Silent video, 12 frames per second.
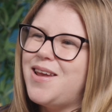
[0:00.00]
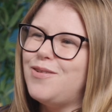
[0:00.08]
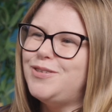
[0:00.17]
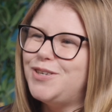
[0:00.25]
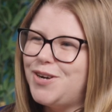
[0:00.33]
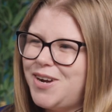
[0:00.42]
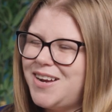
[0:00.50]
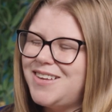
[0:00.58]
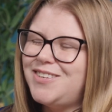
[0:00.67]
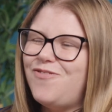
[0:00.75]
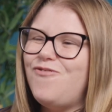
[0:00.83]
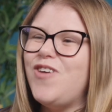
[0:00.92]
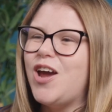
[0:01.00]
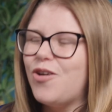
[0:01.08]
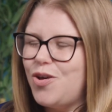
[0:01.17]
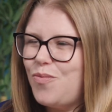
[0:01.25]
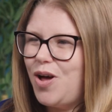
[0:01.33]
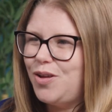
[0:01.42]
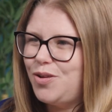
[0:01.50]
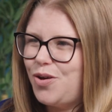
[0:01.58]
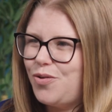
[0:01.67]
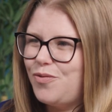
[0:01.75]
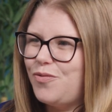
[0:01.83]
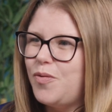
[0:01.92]
Now, Durkin is very well
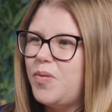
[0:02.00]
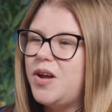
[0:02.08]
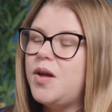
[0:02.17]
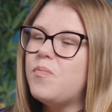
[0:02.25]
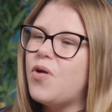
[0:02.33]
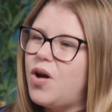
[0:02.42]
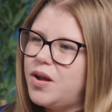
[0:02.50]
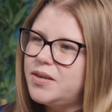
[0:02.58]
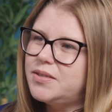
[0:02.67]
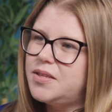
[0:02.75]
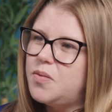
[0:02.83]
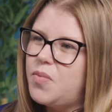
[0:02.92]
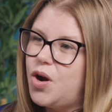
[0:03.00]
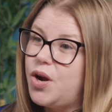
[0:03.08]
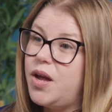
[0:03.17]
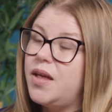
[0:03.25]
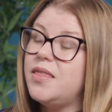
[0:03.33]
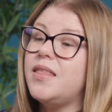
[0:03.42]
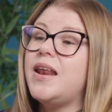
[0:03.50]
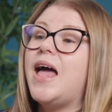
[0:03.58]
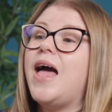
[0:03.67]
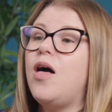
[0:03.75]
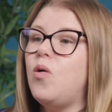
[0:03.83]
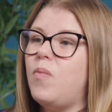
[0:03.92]
known for bringing products to the market that
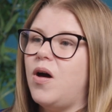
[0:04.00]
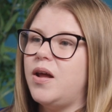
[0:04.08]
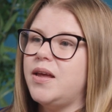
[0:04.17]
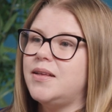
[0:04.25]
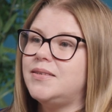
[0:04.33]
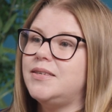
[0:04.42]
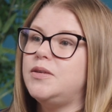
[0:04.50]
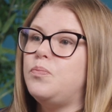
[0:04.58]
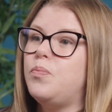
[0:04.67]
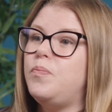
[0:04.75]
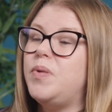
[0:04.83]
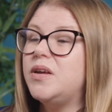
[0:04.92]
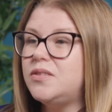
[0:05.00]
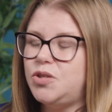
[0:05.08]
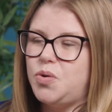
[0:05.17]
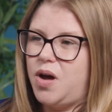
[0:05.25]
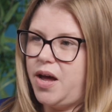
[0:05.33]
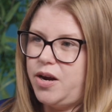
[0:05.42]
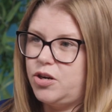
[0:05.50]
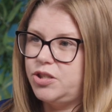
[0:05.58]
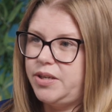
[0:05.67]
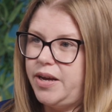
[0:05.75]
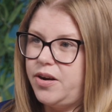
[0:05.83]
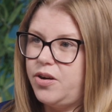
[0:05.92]
help audiences build to a higher
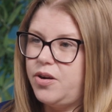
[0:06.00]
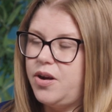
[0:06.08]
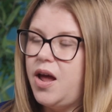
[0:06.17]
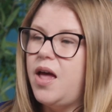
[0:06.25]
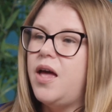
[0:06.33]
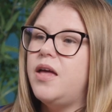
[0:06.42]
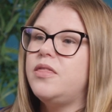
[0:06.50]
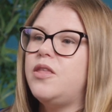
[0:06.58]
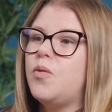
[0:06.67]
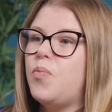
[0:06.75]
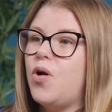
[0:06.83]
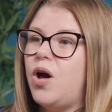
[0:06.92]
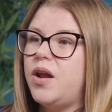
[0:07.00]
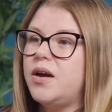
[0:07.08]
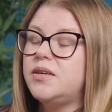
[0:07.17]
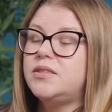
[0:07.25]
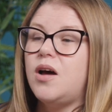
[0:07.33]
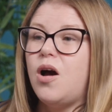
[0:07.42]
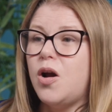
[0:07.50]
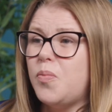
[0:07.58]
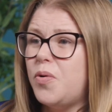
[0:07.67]
standard. Their products are